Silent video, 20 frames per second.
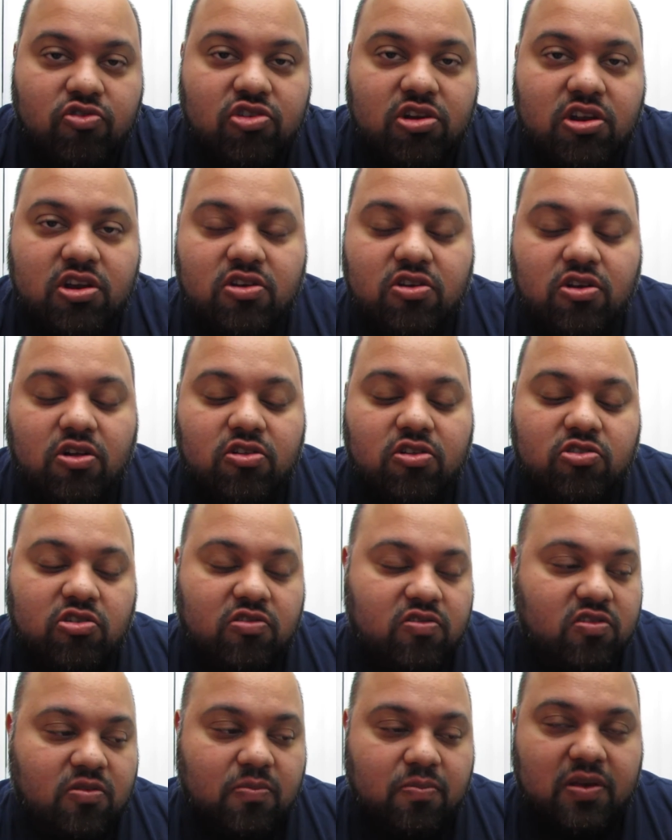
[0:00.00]
and indulge
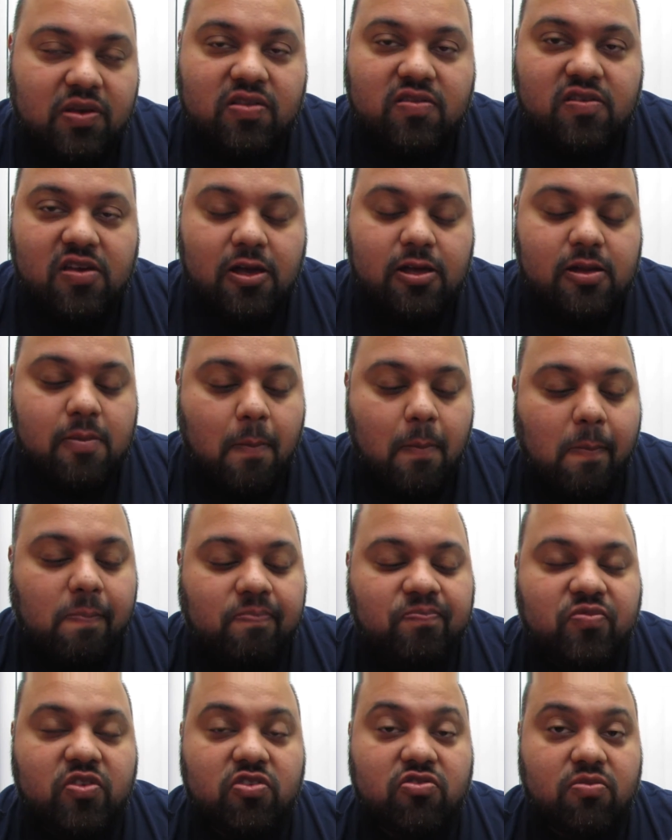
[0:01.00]
on some Pizza Hut,
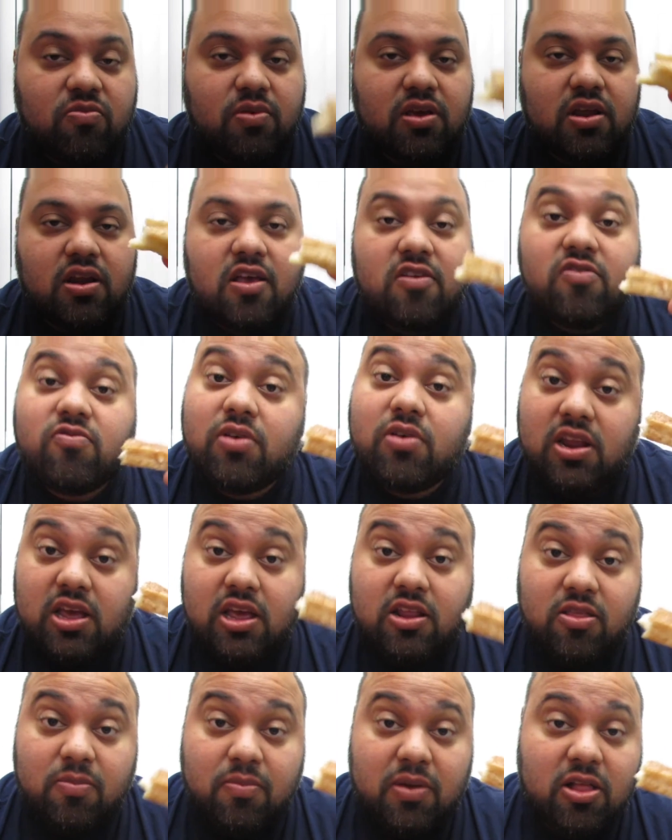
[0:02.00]
this would be a nice way to
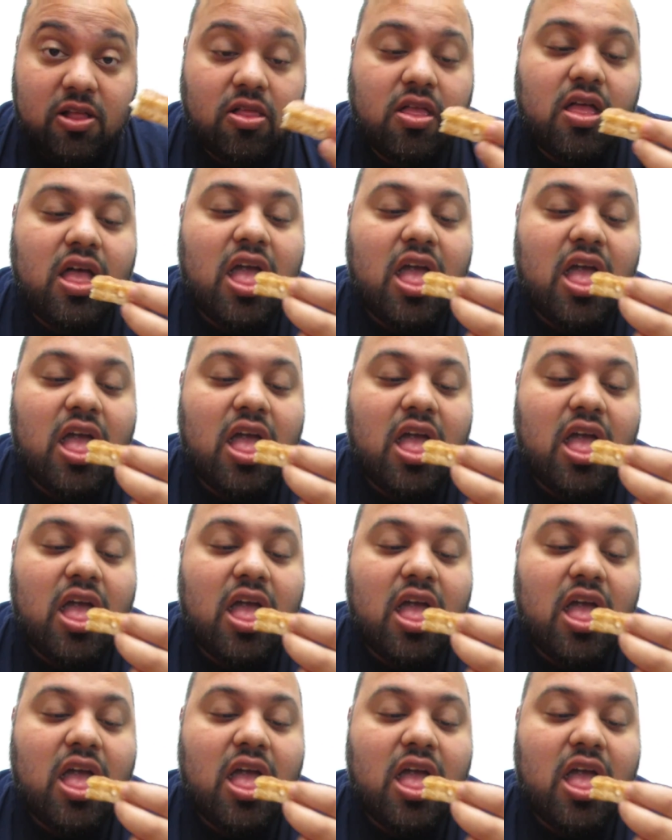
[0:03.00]
end the meal.